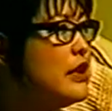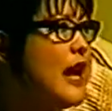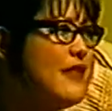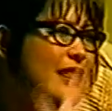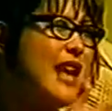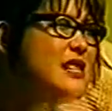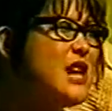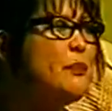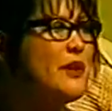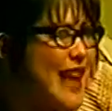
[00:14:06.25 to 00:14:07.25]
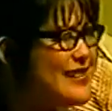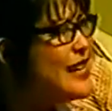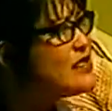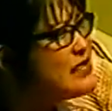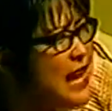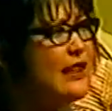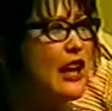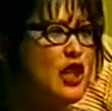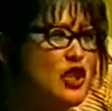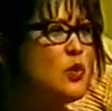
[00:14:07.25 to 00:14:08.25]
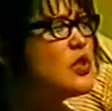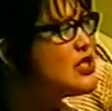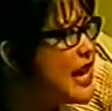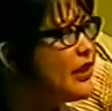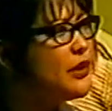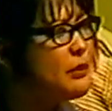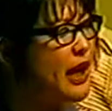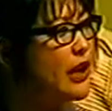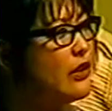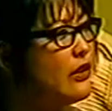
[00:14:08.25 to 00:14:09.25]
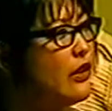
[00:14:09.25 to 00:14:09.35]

the Last Supper, that sounds a lot like a Jewish Seder to me.